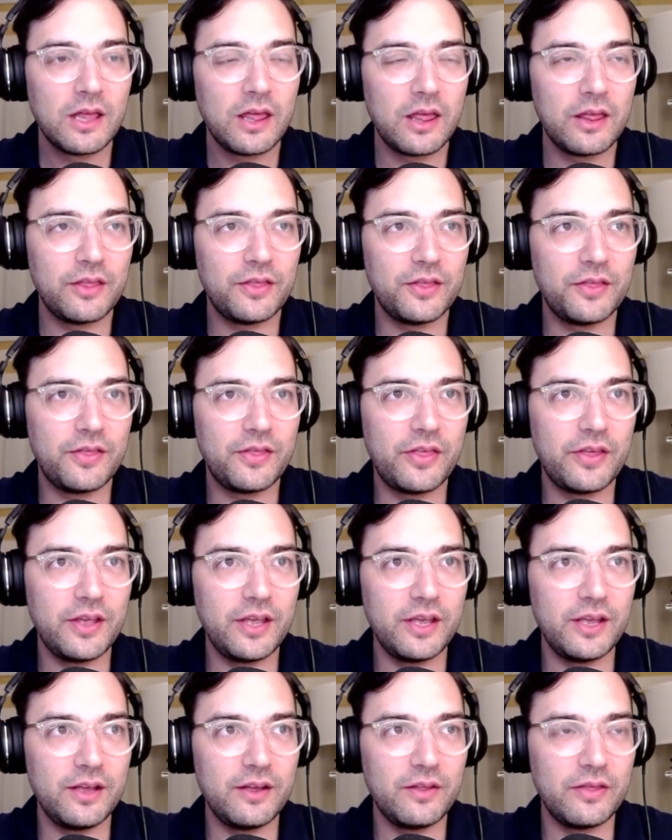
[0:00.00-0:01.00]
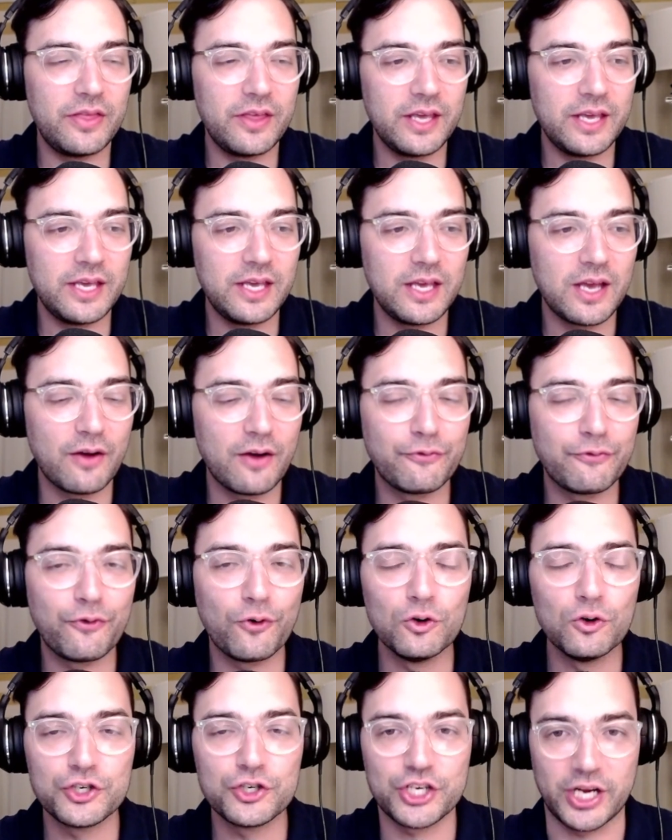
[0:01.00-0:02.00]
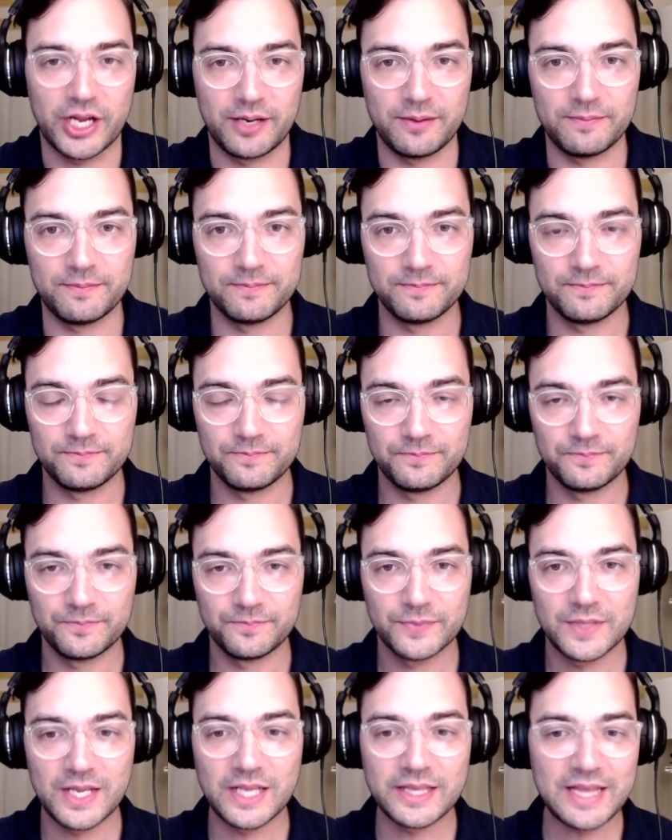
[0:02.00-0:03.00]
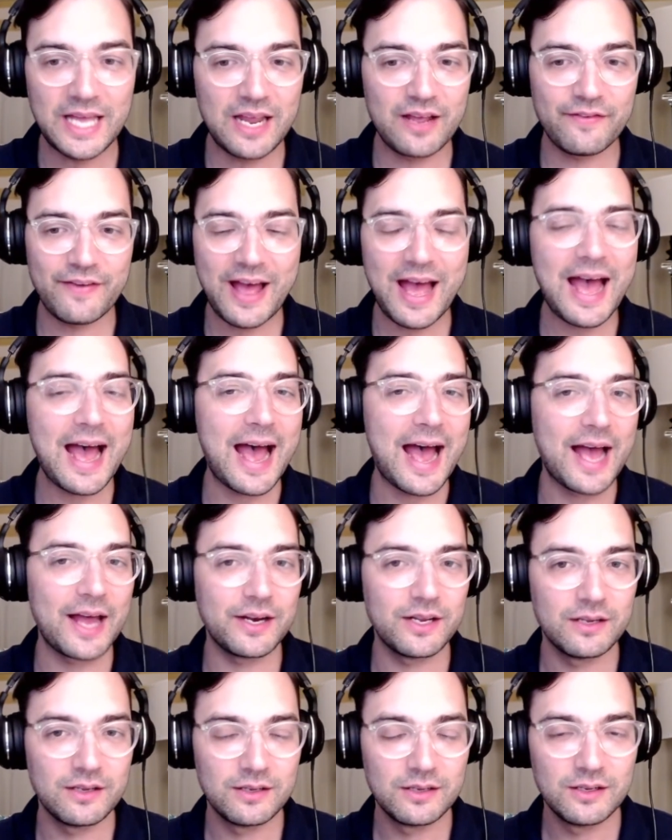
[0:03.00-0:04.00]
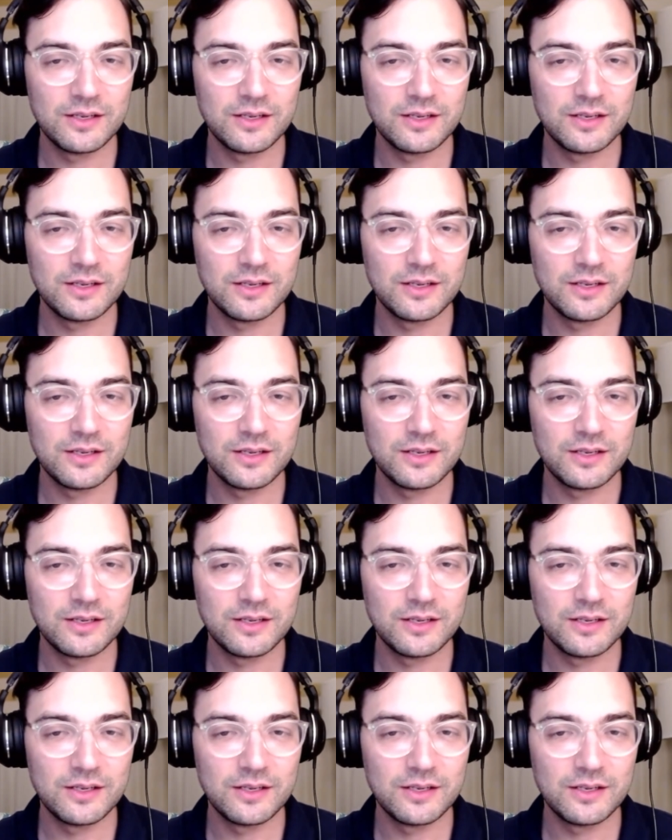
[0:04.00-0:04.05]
the aversion that they have had